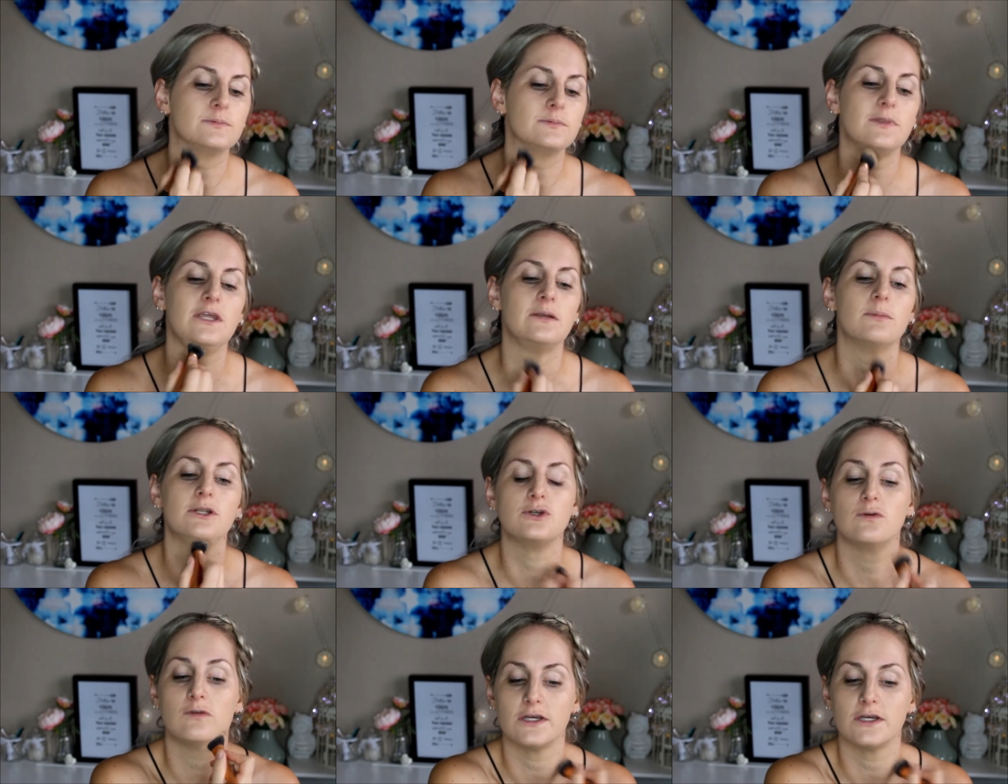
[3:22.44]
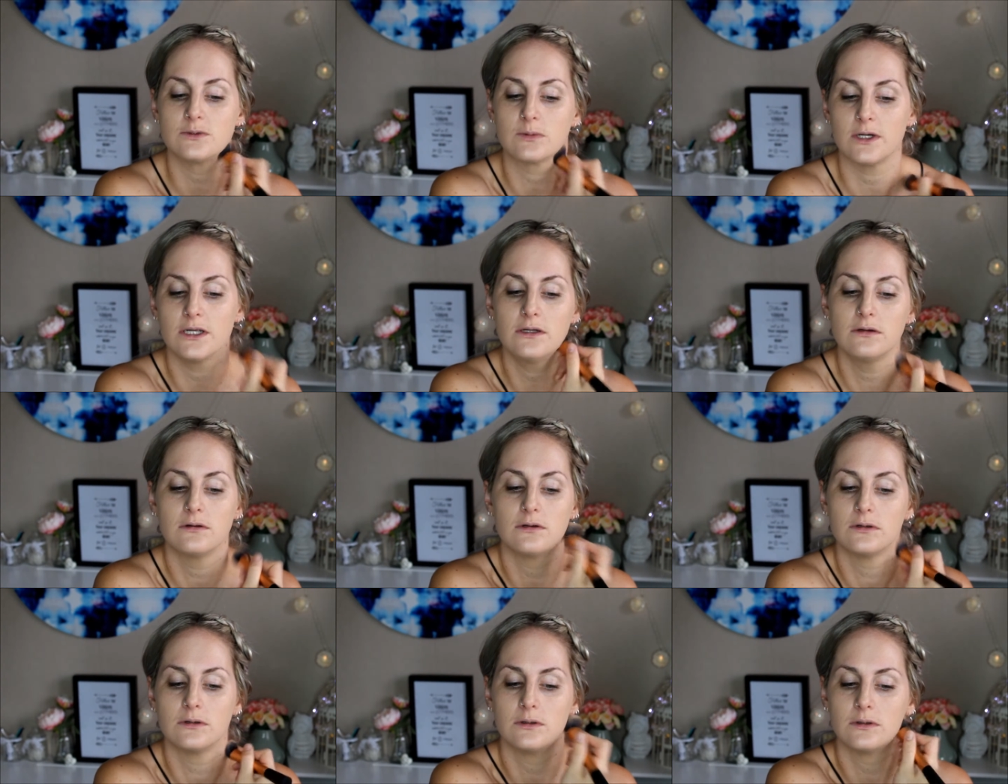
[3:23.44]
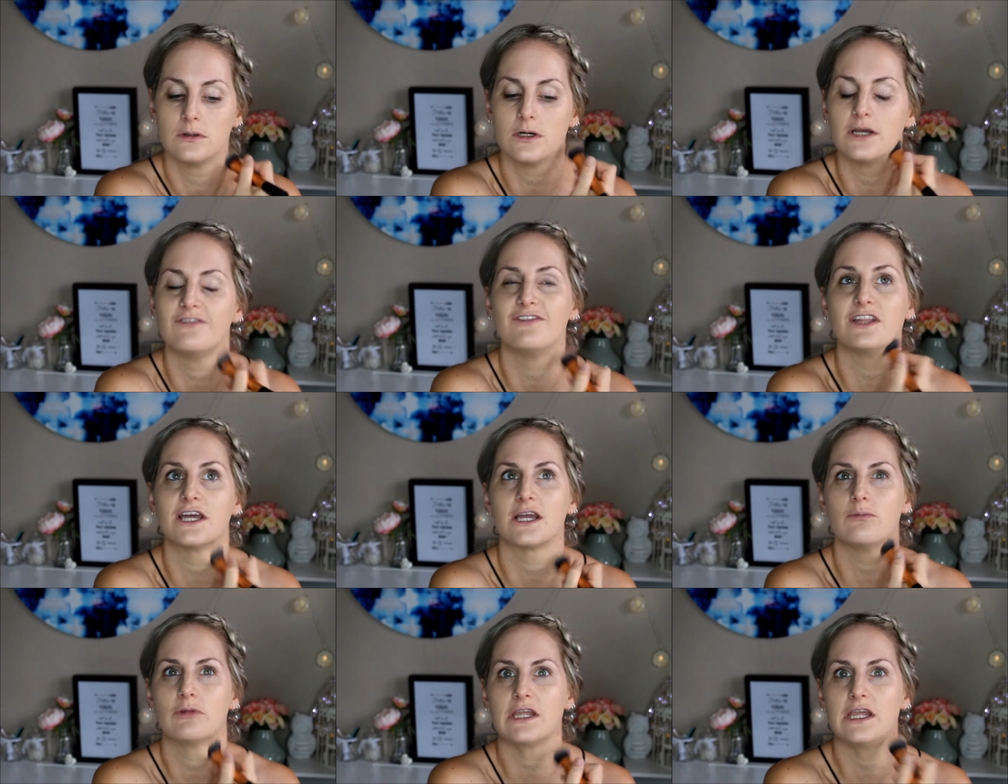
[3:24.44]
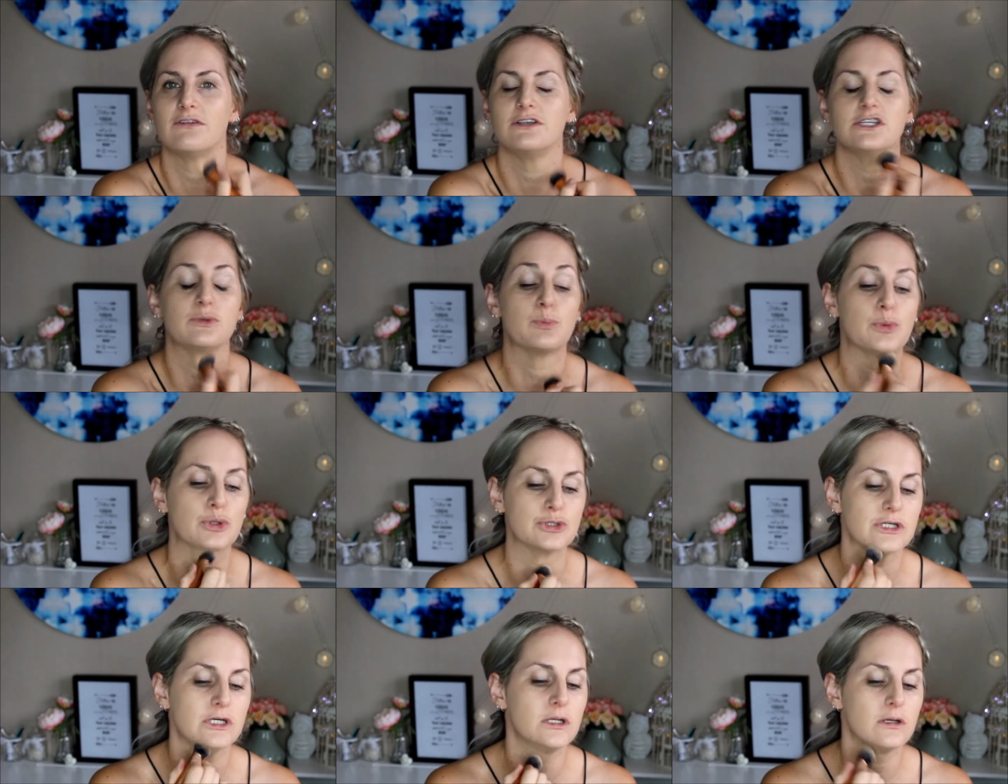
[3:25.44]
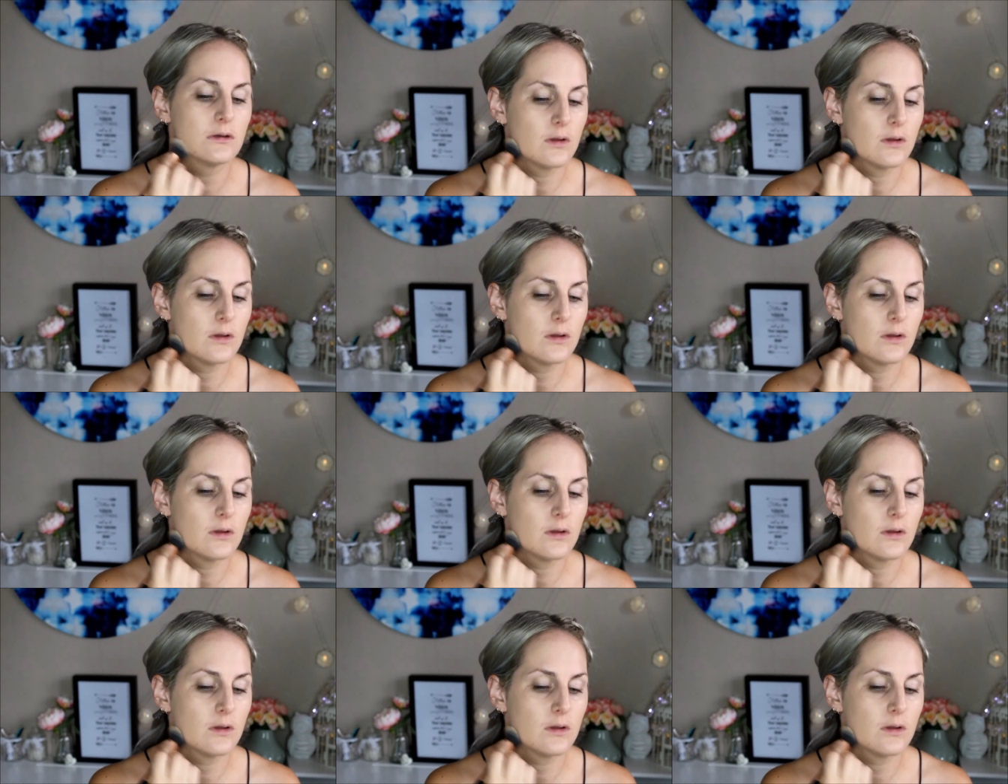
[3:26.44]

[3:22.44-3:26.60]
than my Too Faced one. I feel like I'm really having to push it.